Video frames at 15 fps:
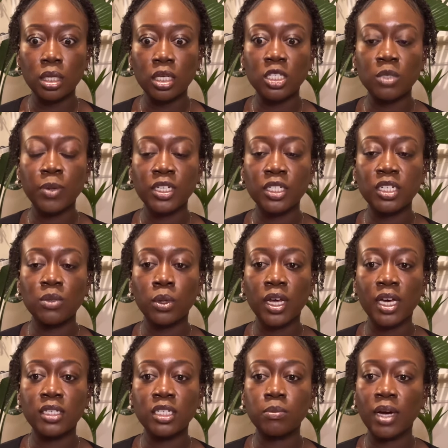especially when
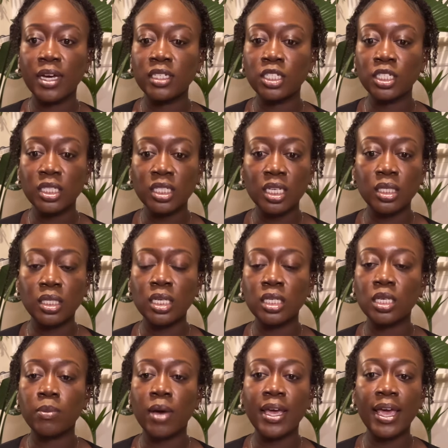I did my GCSEs
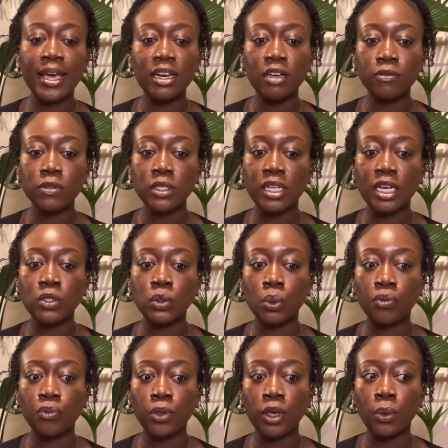and my A levels and that
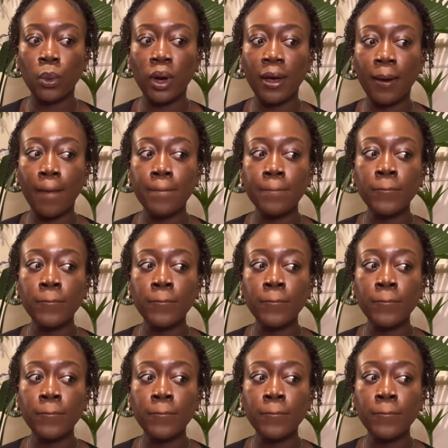sort of thing, where